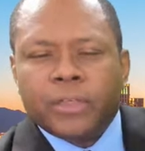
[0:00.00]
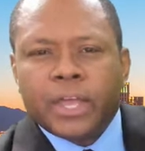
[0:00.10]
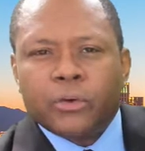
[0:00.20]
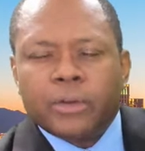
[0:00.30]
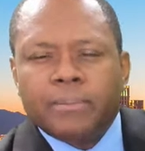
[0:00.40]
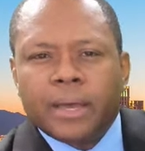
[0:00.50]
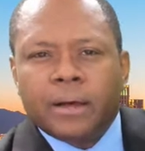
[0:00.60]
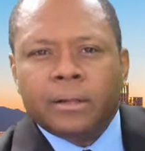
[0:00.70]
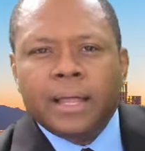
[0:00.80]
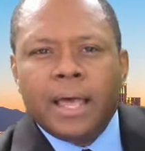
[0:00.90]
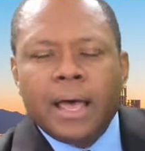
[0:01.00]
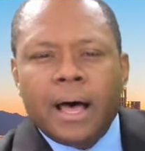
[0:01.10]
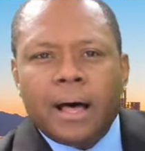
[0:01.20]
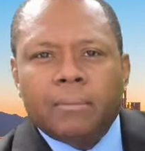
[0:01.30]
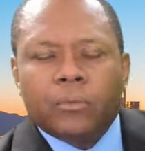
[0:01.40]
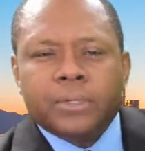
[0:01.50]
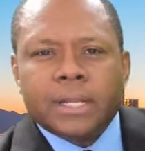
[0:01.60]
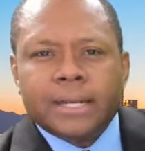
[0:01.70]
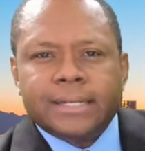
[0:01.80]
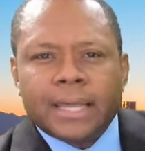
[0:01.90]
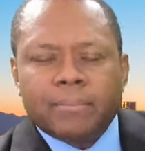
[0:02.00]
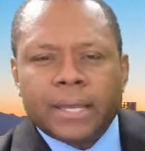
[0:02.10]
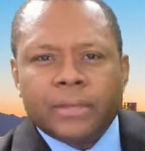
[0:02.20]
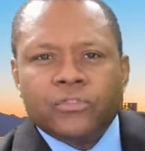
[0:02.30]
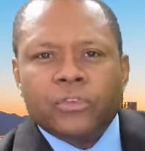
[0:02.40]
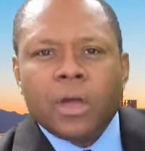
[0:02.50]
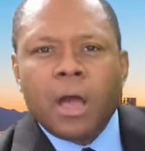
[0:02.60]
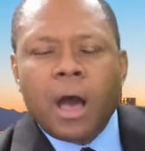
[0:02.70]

that your email was in a database,